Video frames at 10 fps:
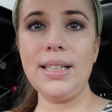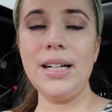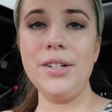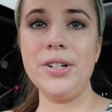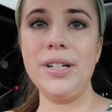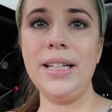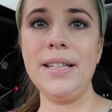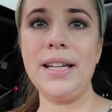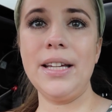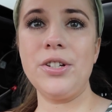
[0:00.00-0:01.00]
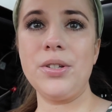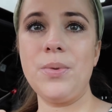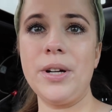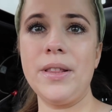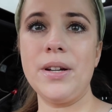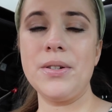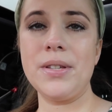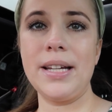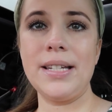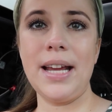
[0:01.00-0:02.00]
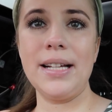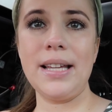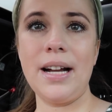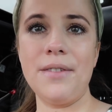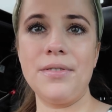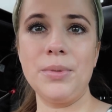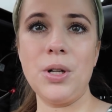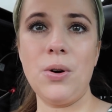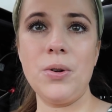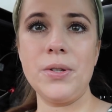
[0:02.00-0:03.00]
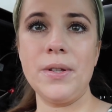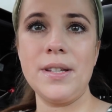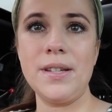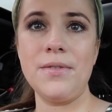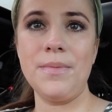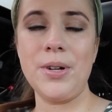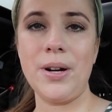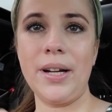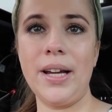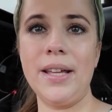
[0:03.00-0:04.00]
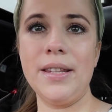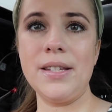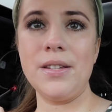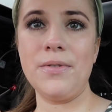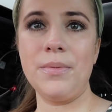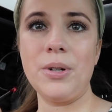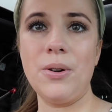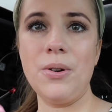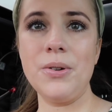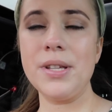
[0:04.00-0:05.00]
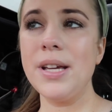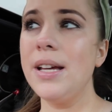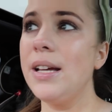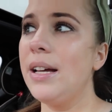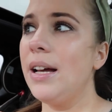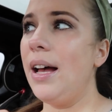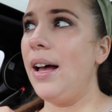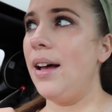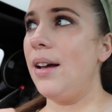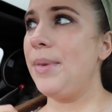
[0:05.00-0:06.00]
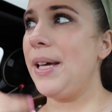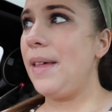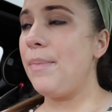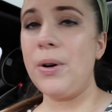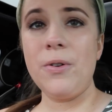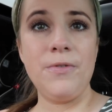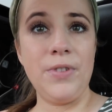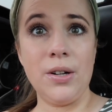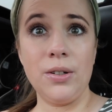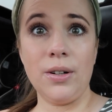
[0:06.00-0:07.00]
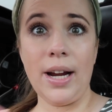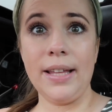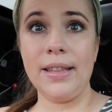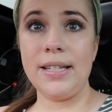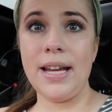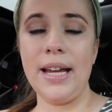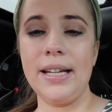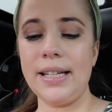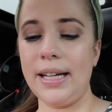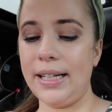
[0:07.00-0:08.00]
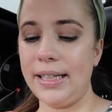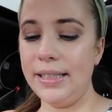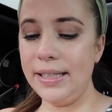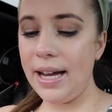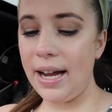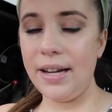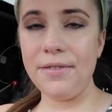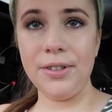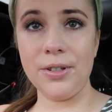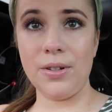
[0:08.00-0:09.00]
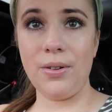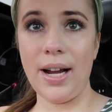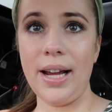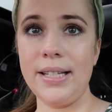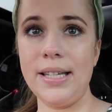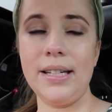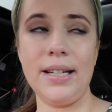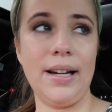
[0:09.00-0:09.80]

underneath it just one of those like tanks I got from Kohl's. So this is from Target and this is from Kohl's. And they both feel great. The tank is like nice and tight, feels great.